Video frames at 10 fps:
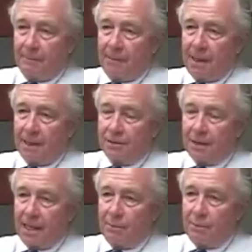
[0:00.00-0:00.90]
By
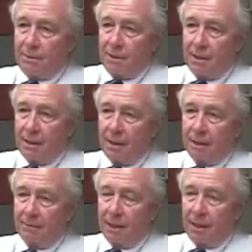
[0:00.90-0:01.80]
example
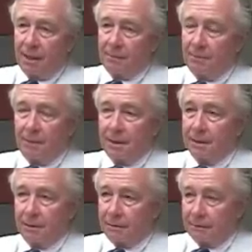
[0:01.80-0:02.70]
and by
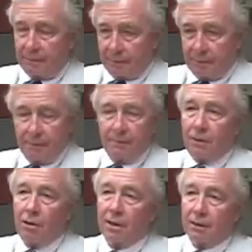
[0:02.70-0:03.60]
just
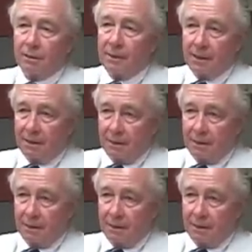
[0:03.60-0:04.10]
talking to me.